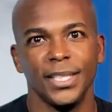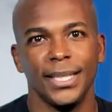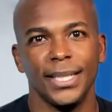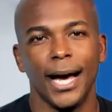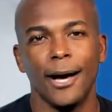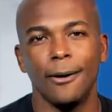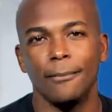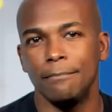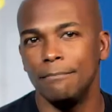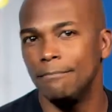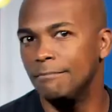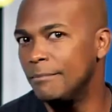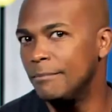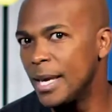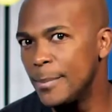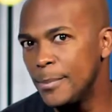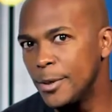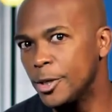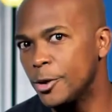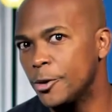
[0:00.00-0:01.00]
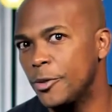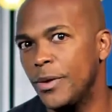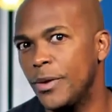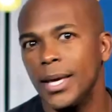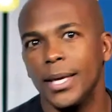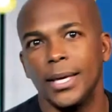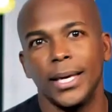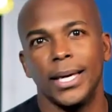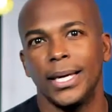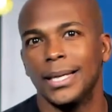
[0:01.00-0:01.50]
Now, maybe you're
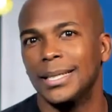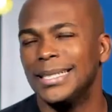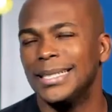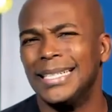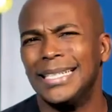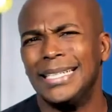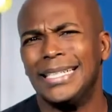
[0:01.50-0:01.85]
thinking,